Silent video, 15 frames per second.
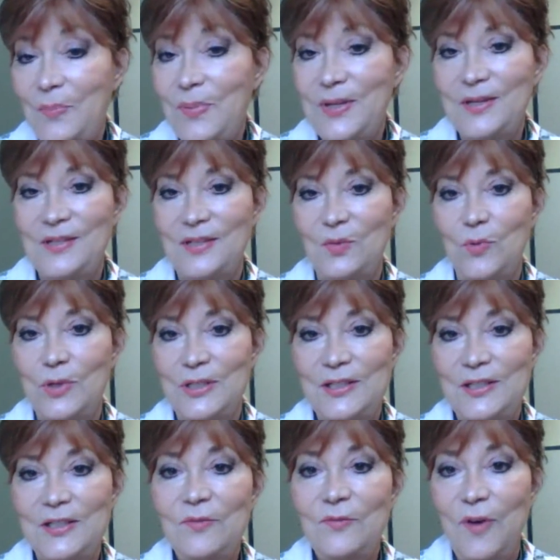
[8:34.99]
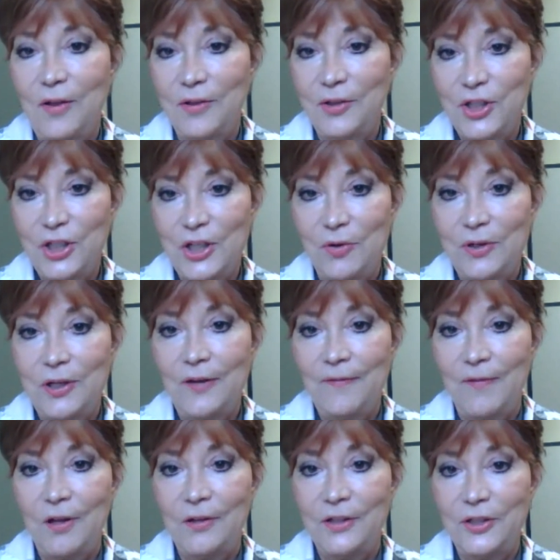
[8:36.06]
because it wasn't involuntary, I
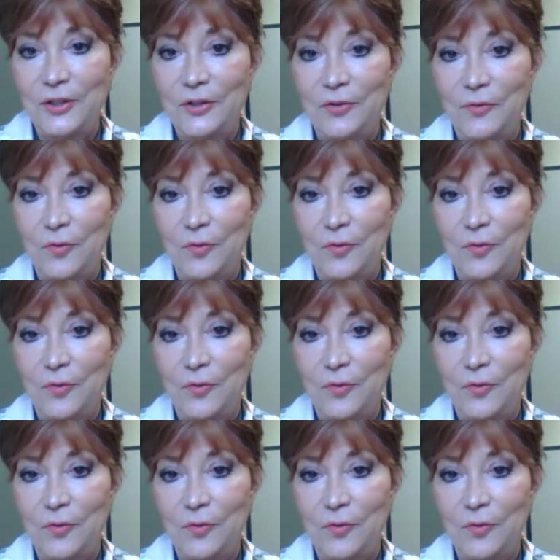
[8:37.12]
volunteered